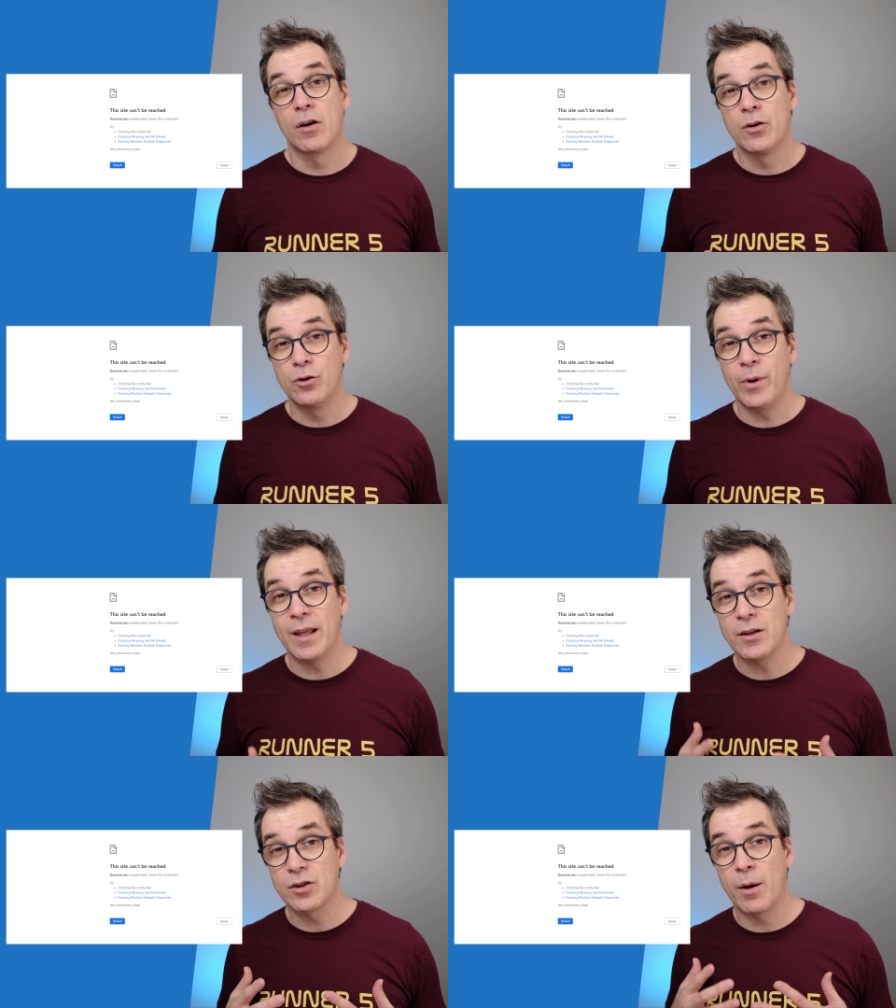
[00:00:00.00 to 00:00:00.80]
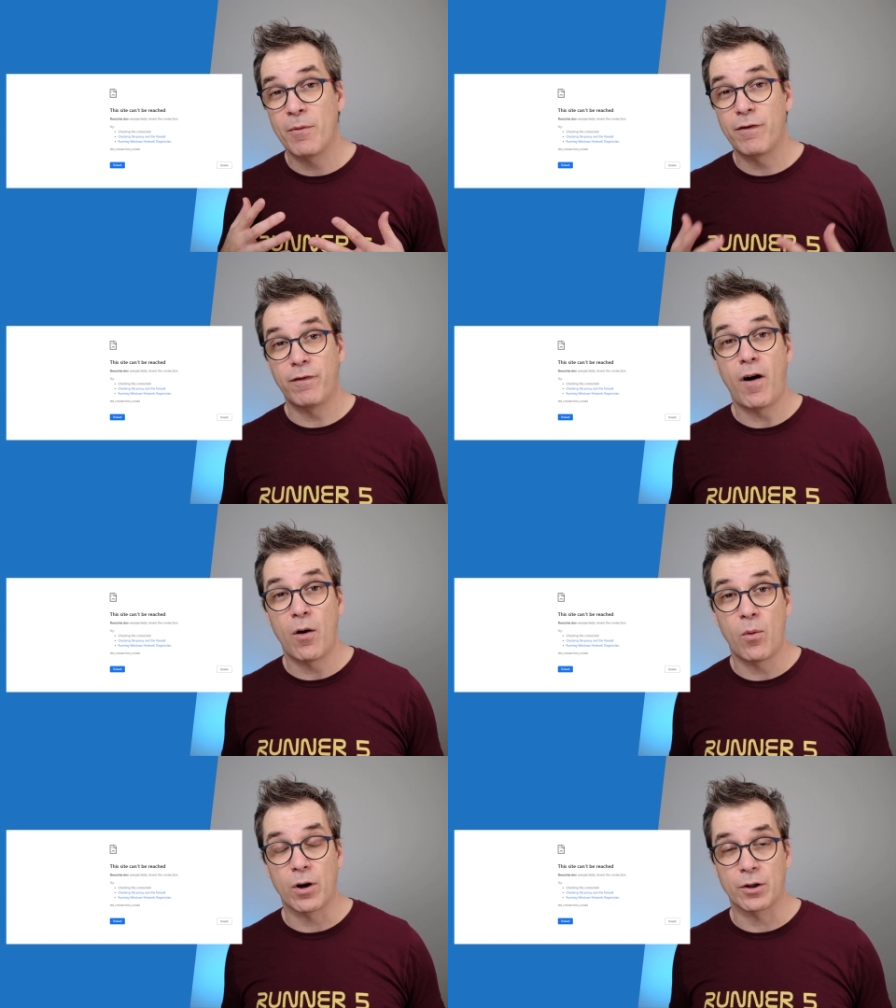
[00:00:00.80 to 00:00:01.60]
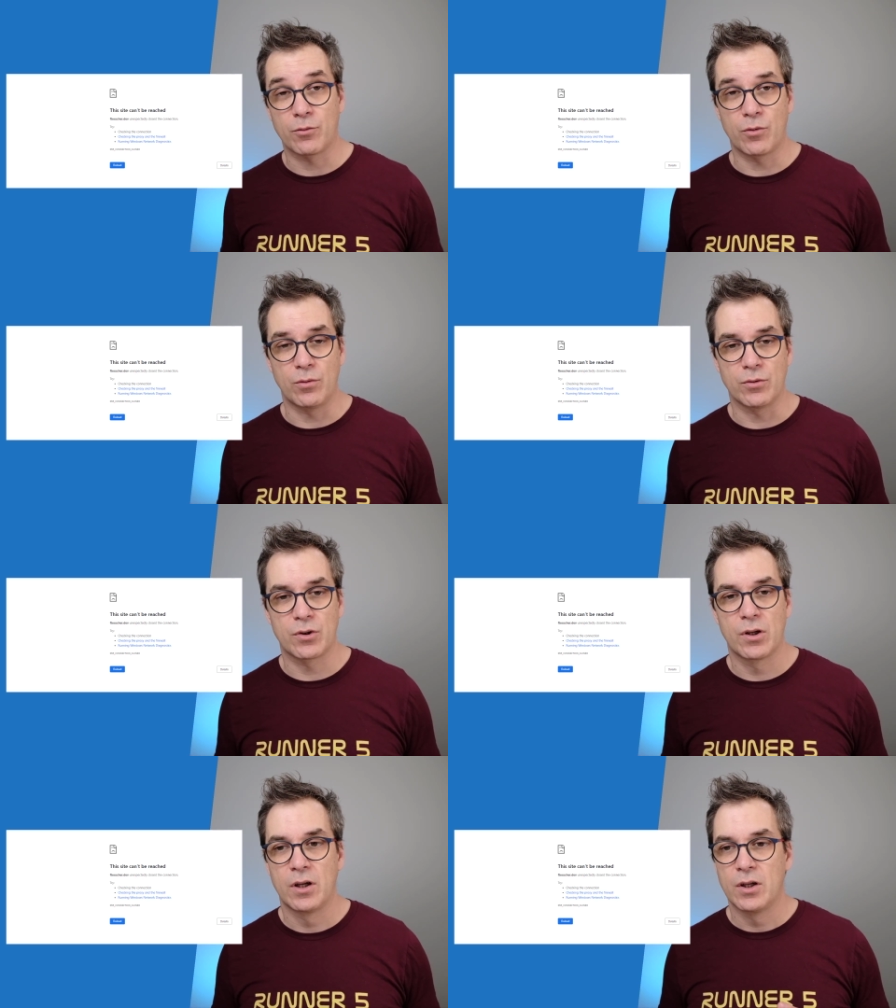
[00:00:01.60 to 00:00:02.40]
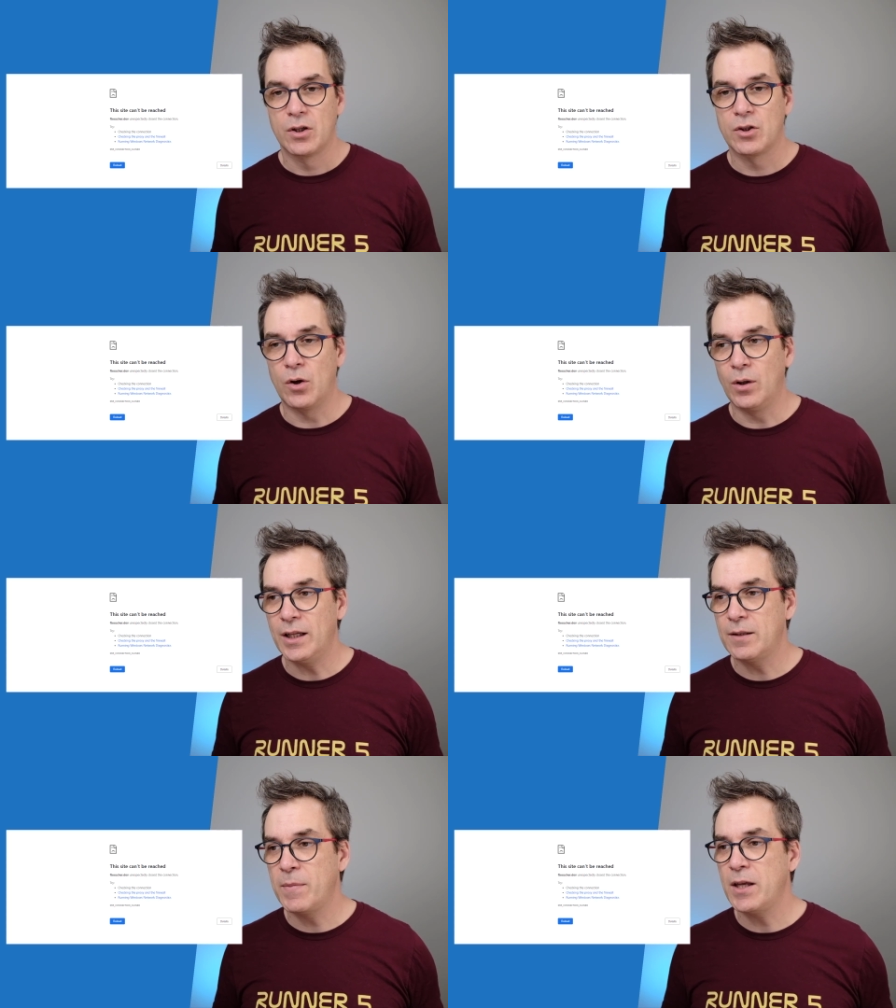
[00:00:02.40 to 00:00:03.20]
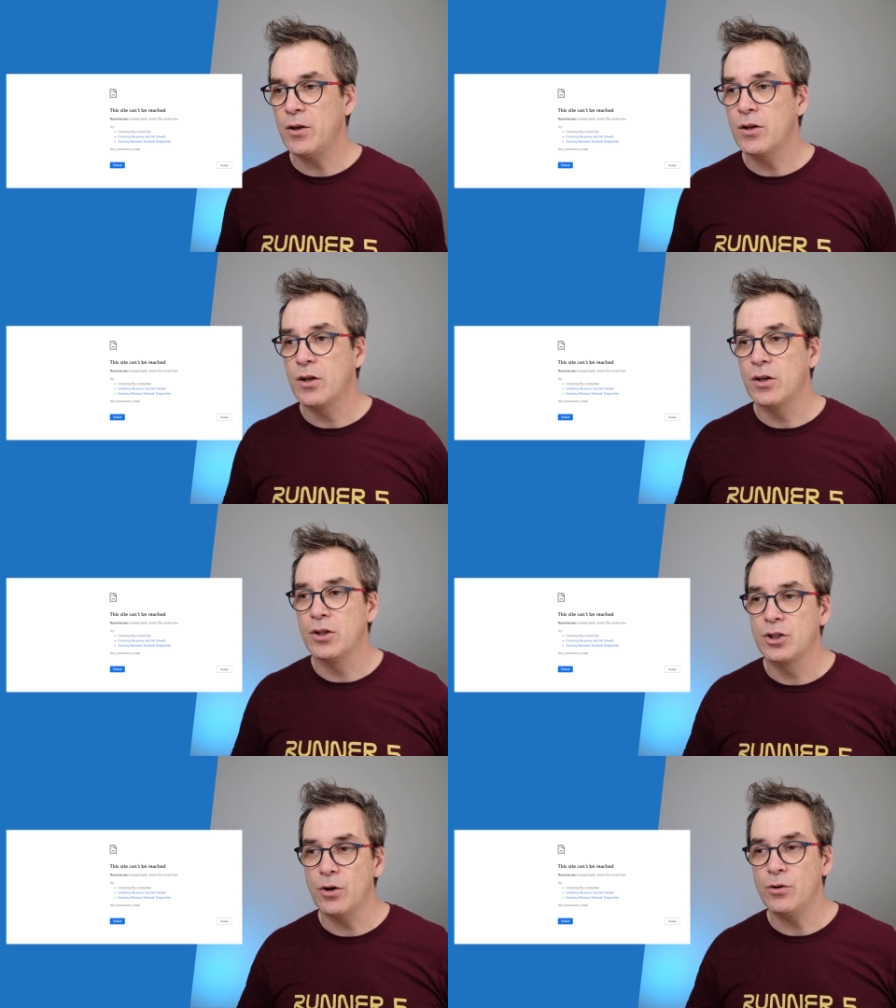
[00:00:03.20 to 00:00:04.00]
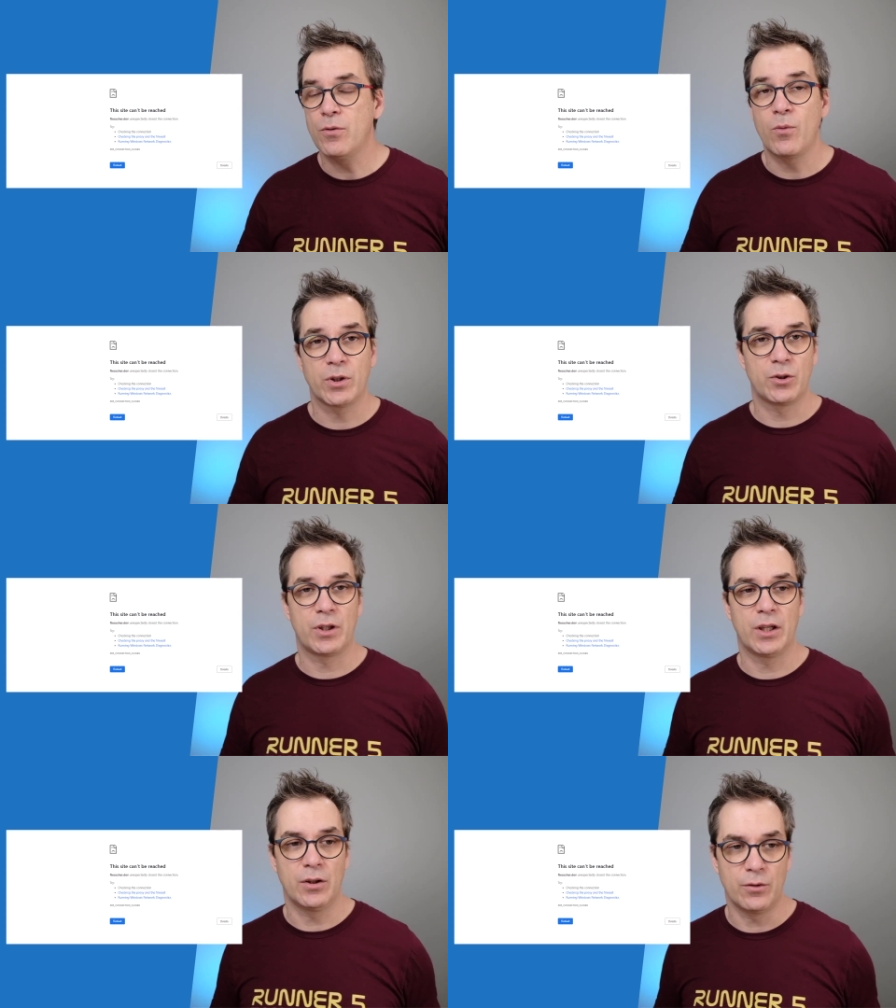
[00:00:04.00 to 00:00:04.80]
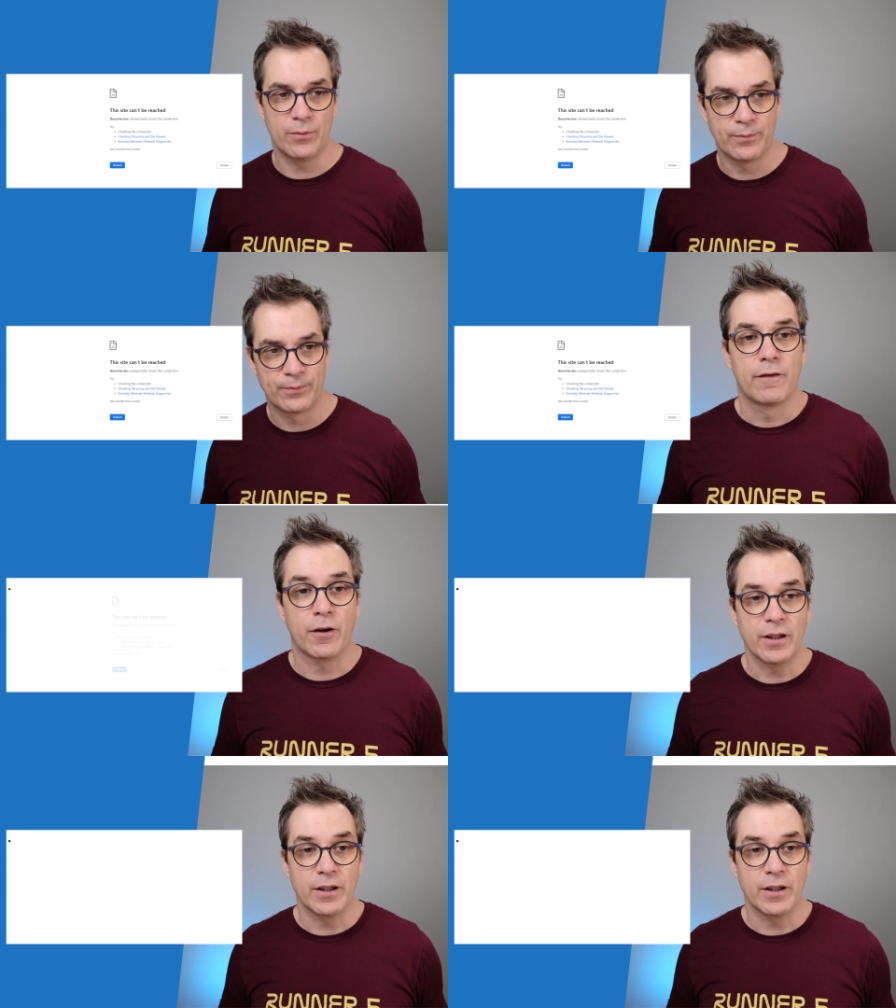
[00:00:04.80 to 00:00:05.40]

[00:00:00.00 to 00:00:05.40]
doing some forward rules. So let me show you what you can do. For